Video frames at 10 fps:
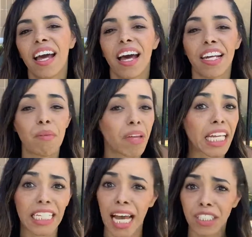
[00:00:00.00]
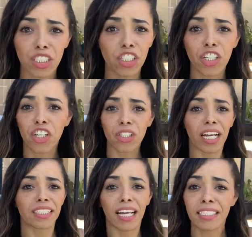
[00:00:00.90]
And I'm like, yes girl,
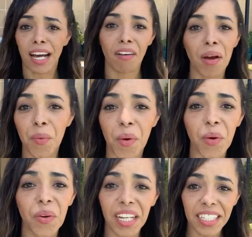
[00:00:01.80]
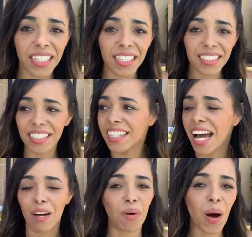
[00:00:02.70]
like that's how I roll, quick and easy,
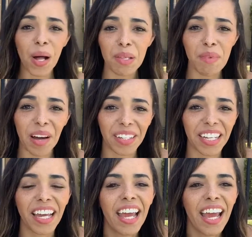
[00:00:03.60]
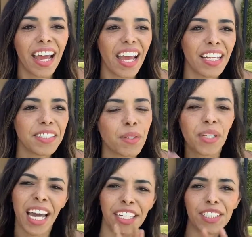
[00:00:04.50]
I'm all about it. And so we
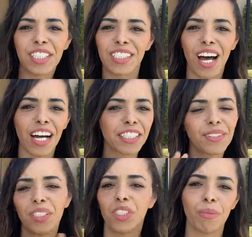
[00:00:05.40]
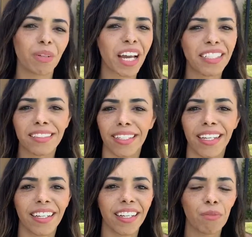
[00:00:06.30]
kind of just talked. She was a super nice
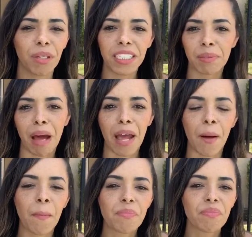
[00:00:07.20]
lady, big smile.